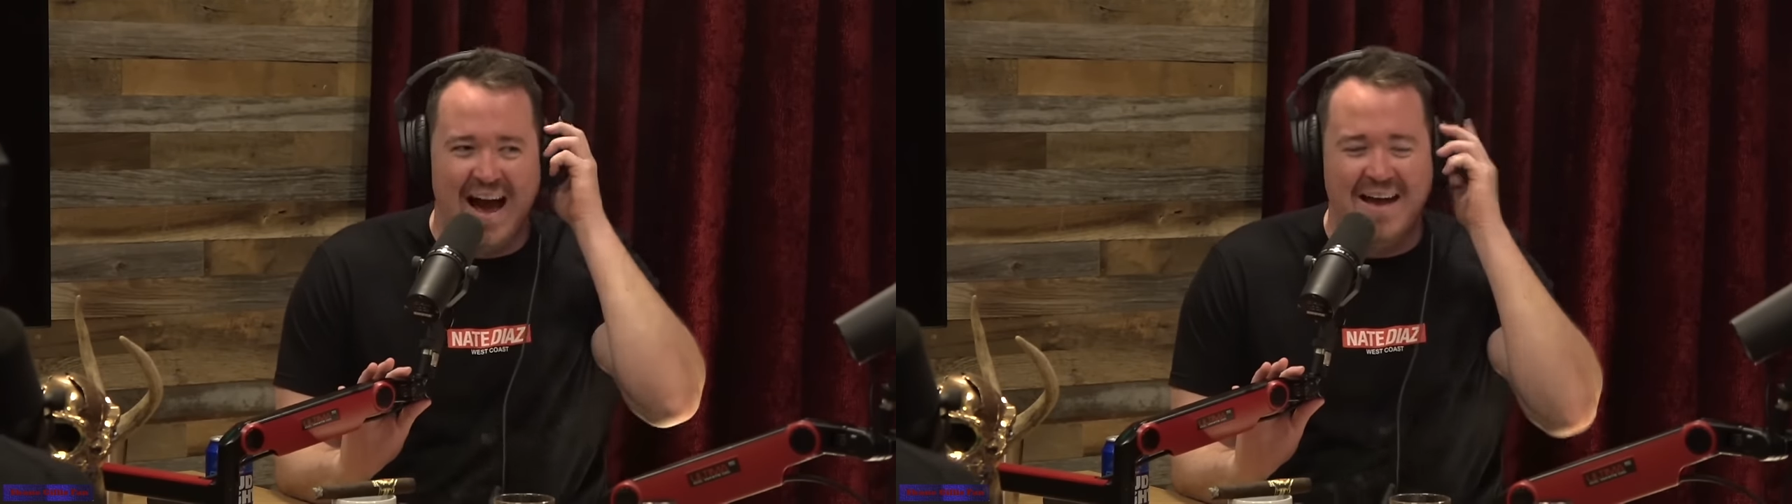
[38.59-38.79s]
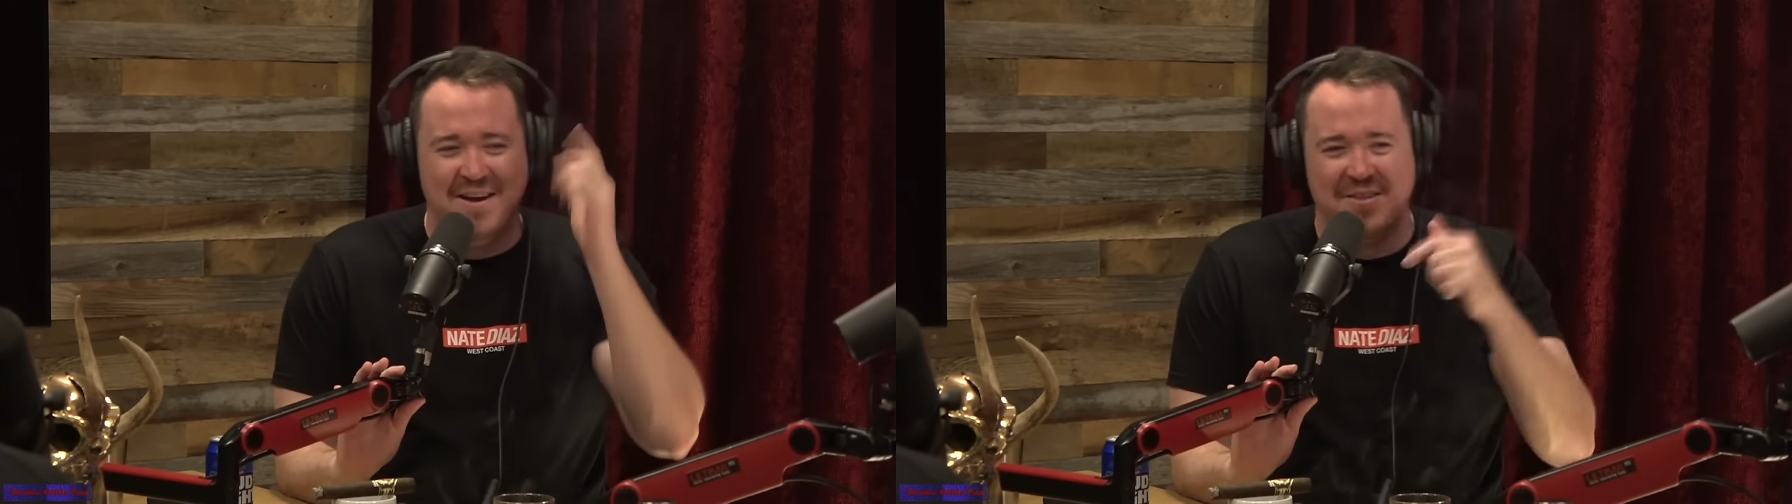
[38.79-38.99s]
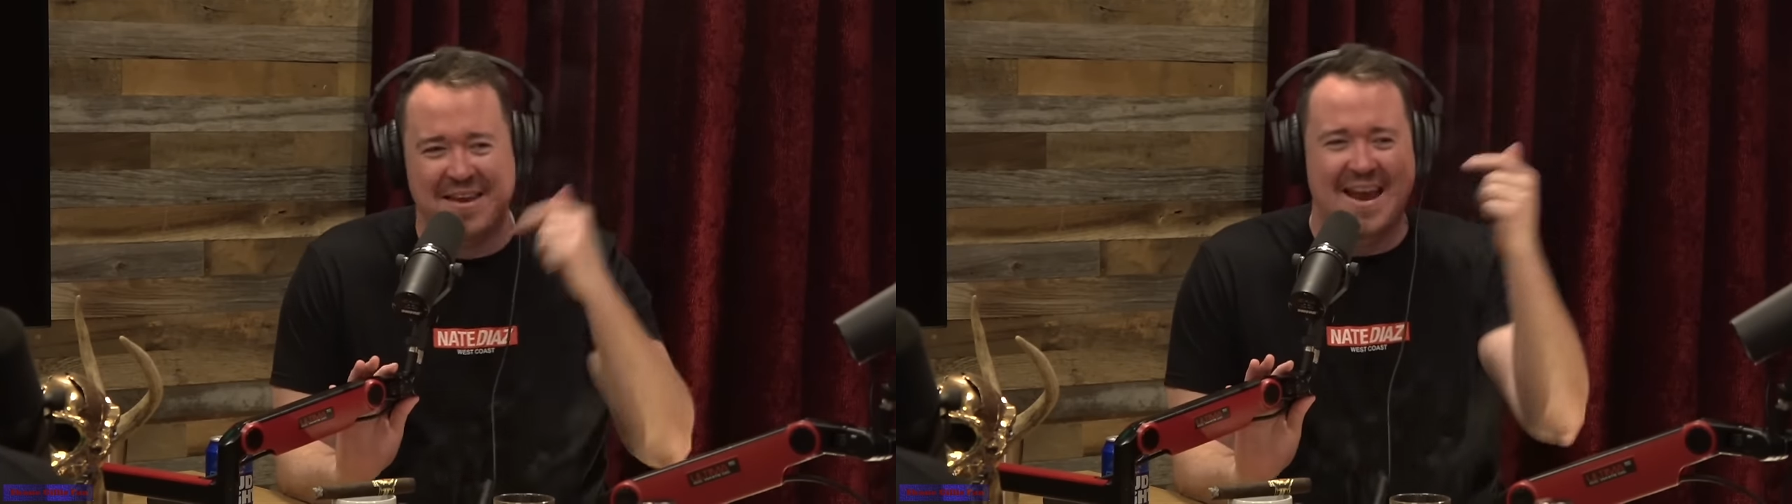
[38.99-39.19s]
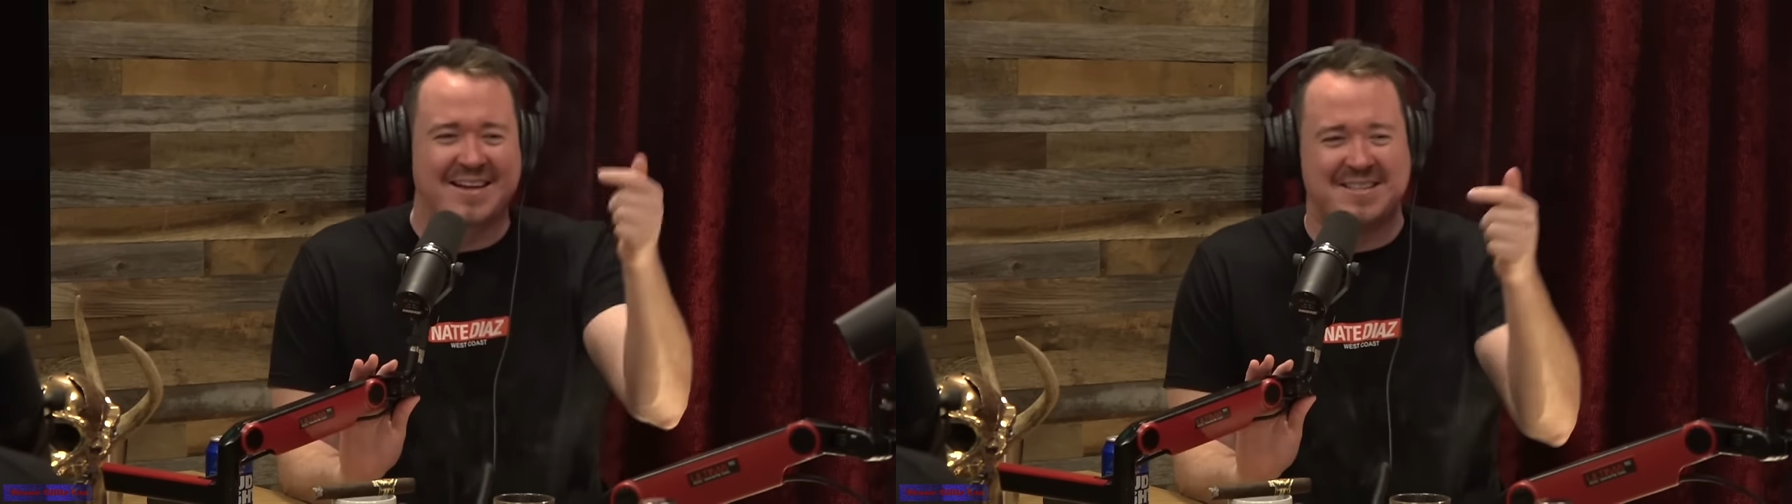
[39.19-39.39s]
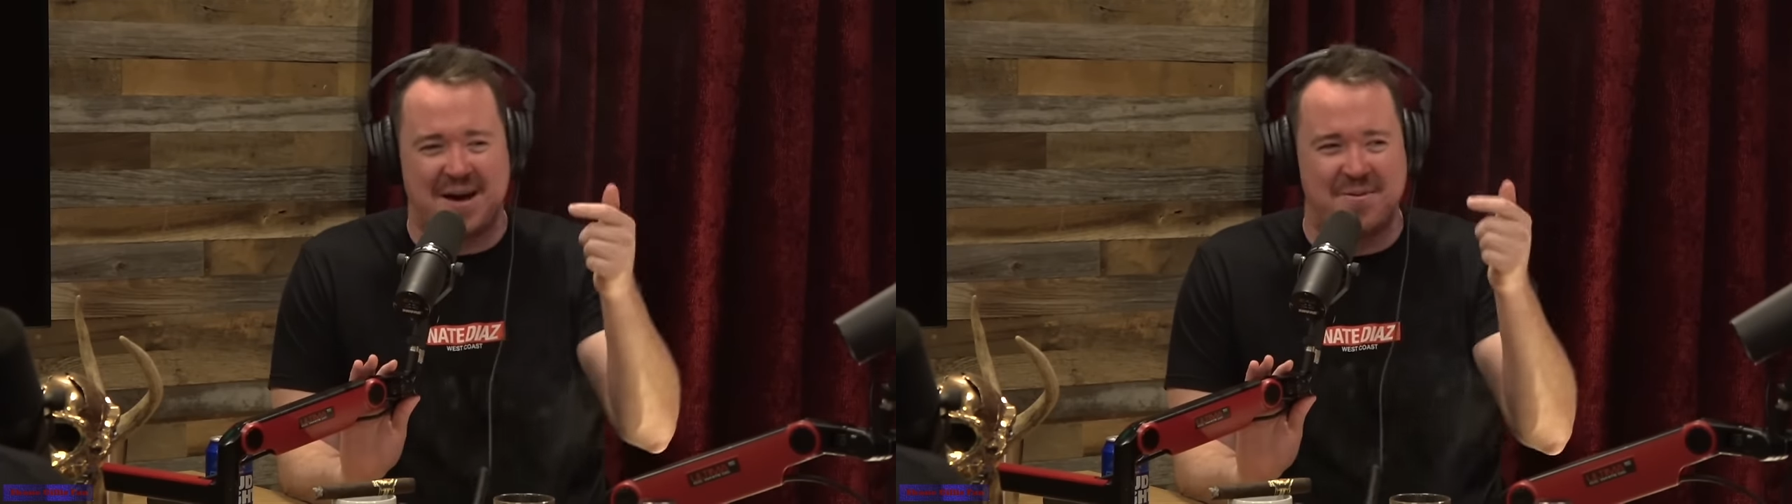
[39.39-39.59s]
I knew the next
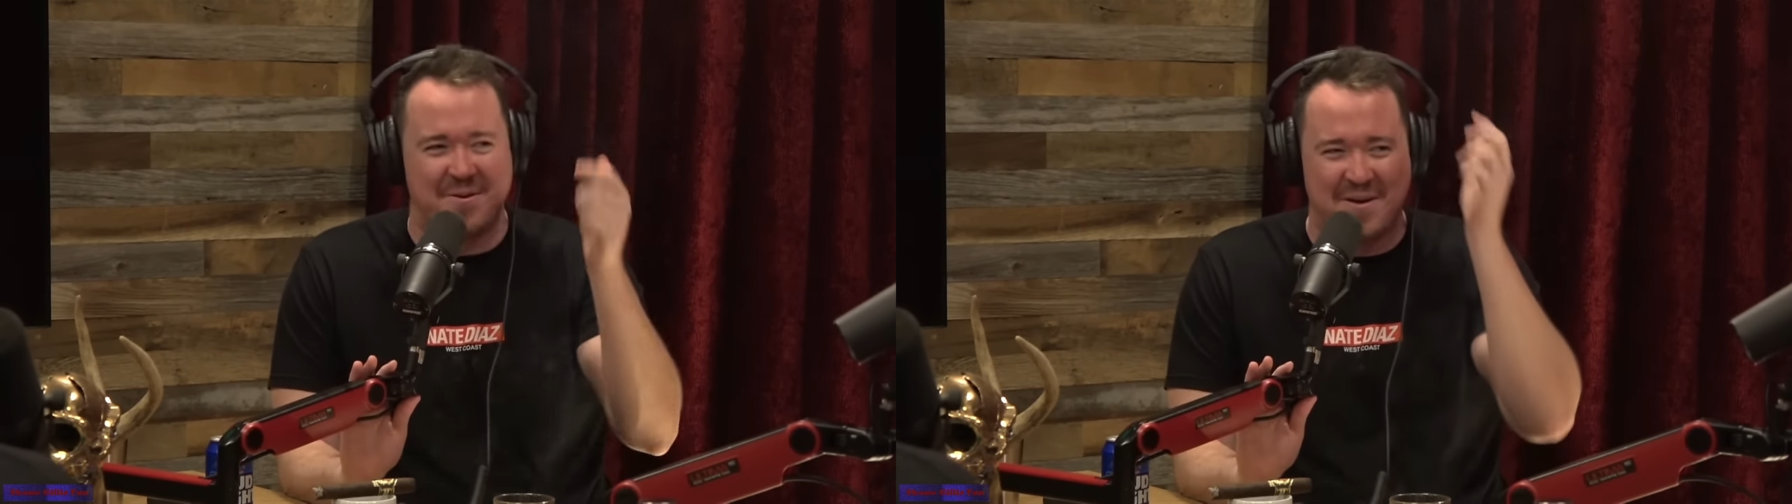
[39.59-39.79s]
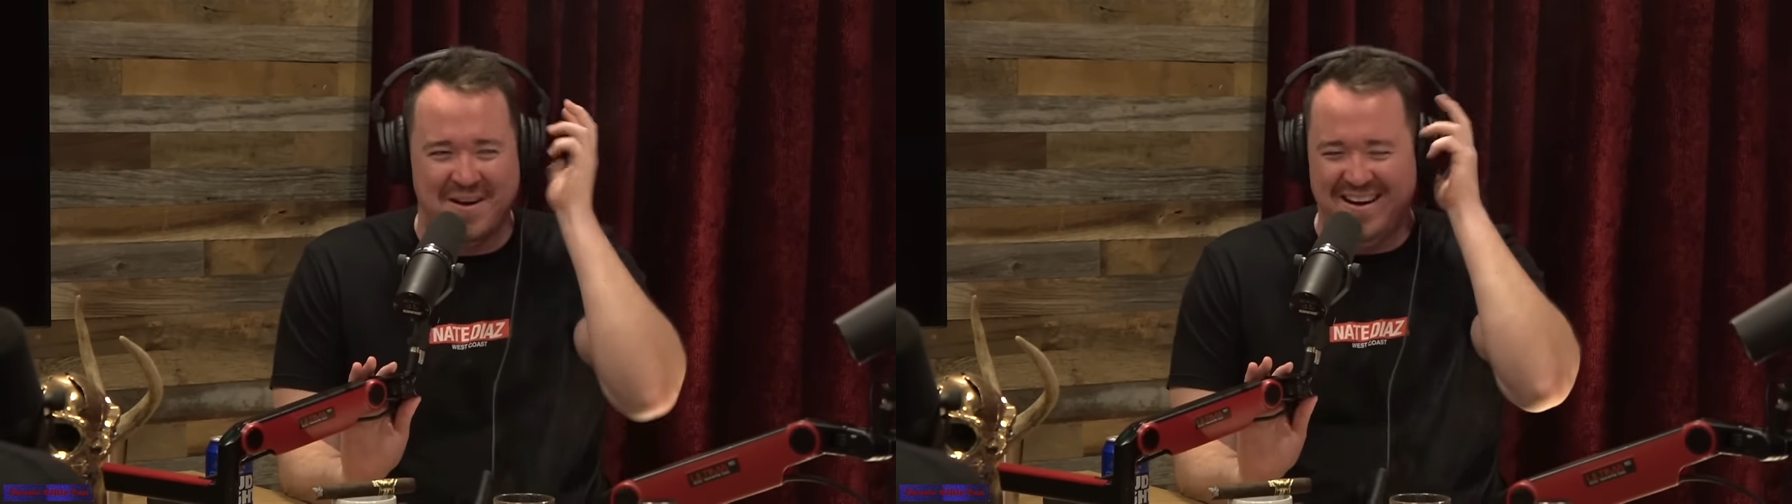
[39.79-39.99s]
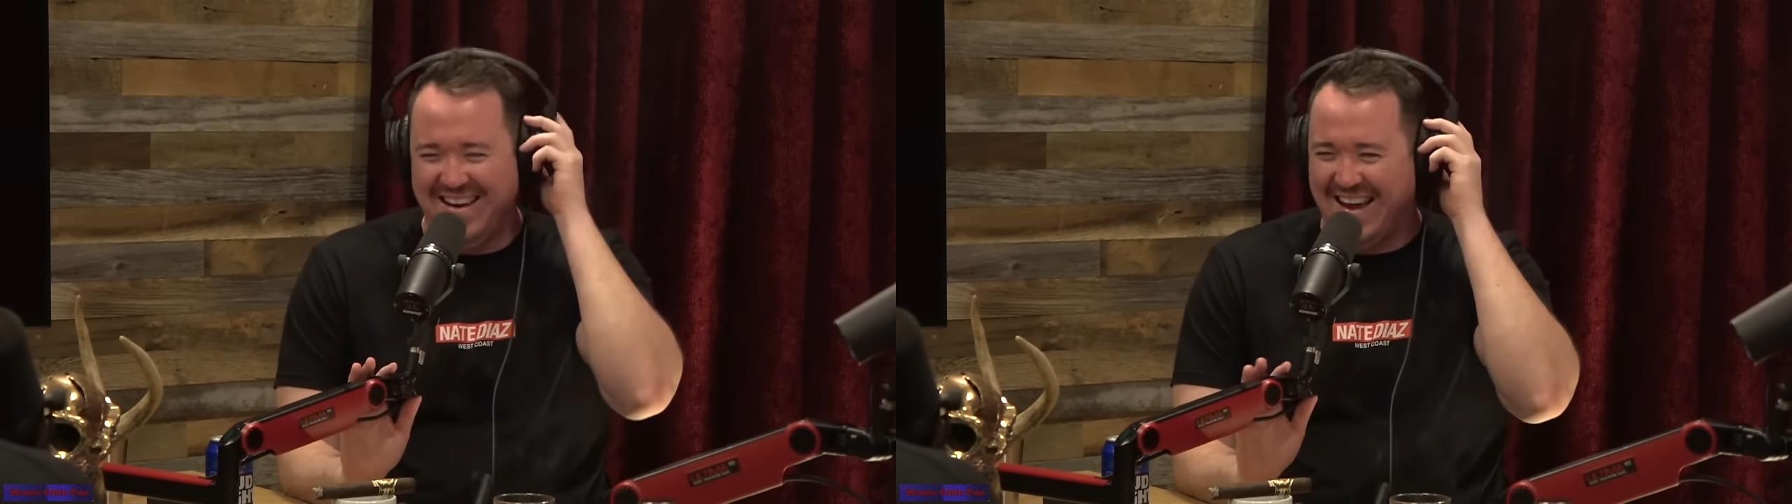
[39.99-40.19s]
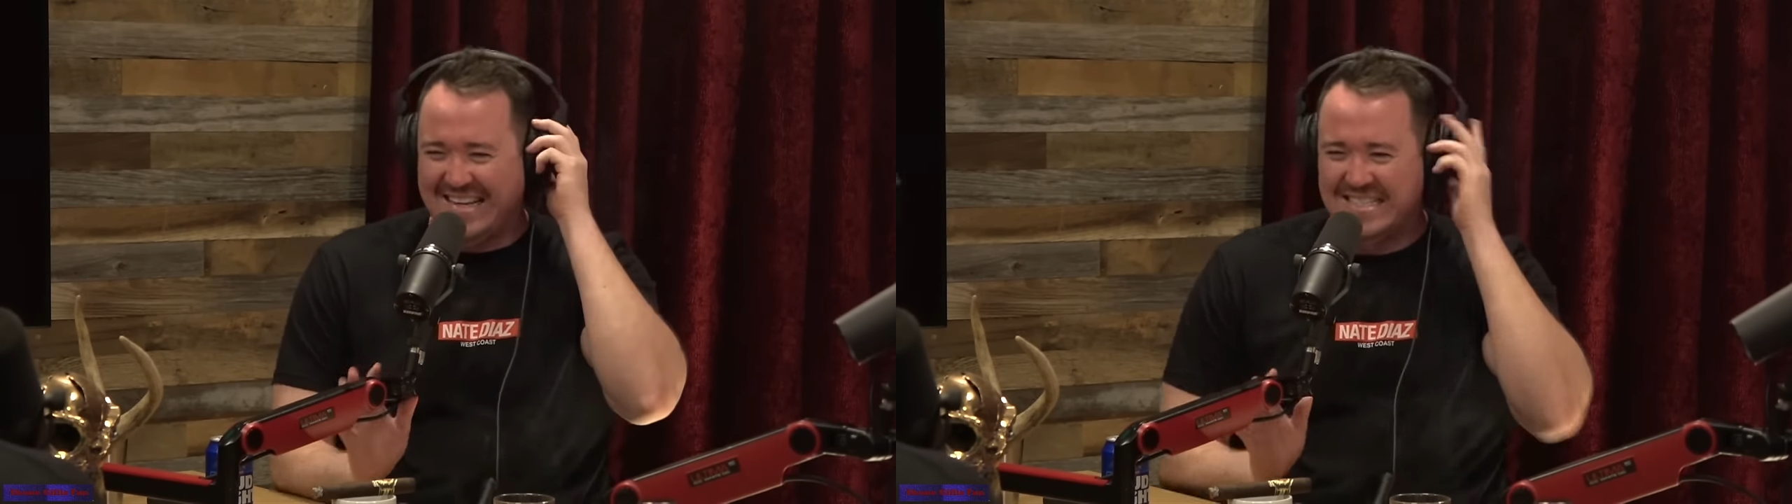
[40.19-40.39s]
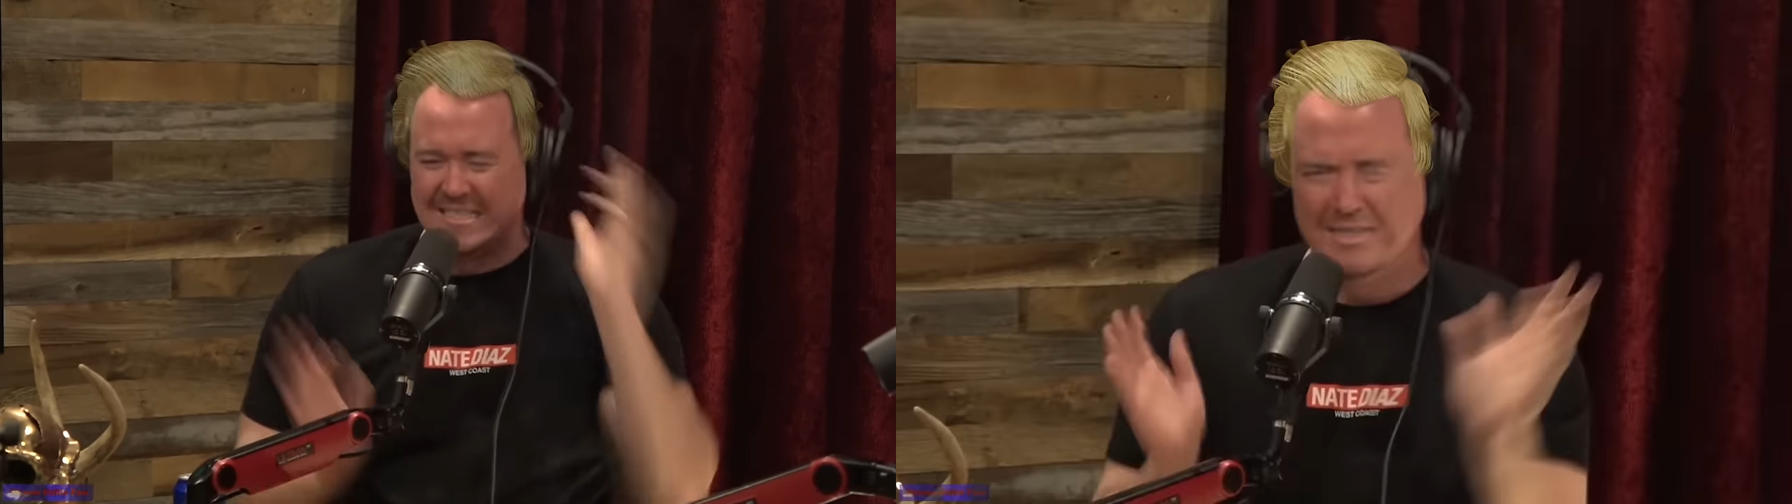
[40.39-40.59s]
couple. Nope.